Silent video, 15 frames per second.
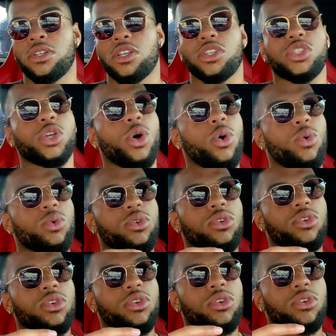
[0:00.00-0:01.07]
So,
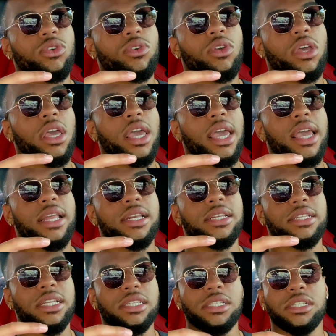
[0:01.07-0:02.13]
and
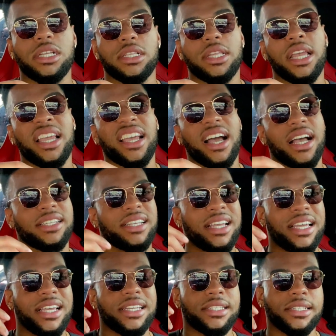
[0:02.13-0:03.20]
this is the thing, guys.
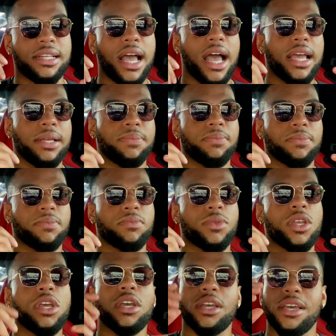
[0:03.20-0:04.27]
It's not,
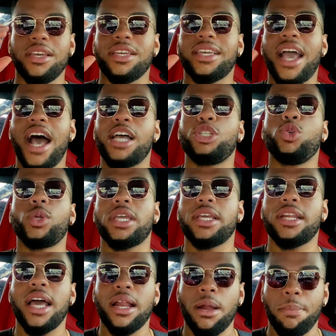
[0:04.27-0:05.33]
guys, you
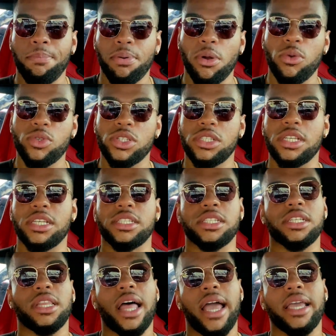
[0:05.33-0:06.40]
cannot approach this
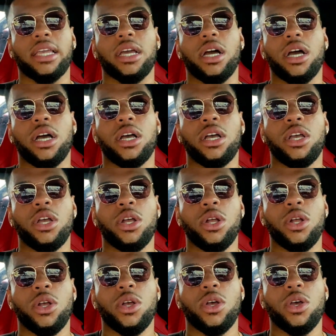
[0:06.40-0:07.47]
like
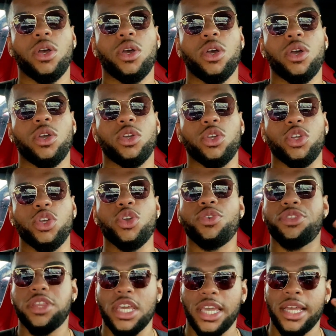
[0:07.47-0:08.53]
you're
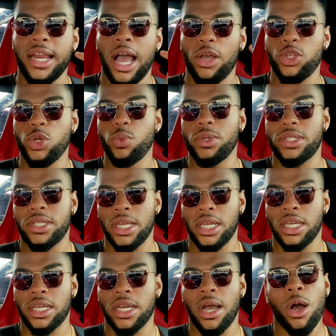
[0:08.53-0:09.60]
thinking how you would
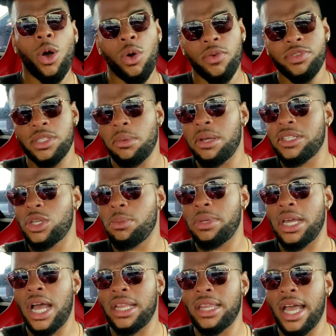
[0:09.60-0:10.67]
think. Oh, if somebody told me
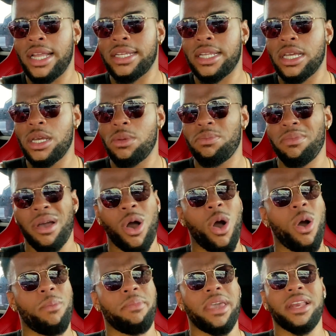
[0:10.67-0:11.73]
I like them,
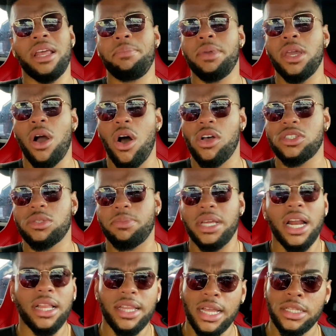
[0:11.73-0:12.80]
oh man, that'd be awesome. And
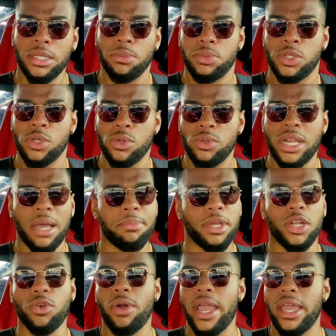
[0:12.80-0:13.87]
I like them too. That'd be
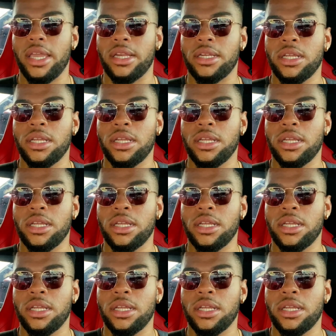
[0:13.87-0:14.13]
great.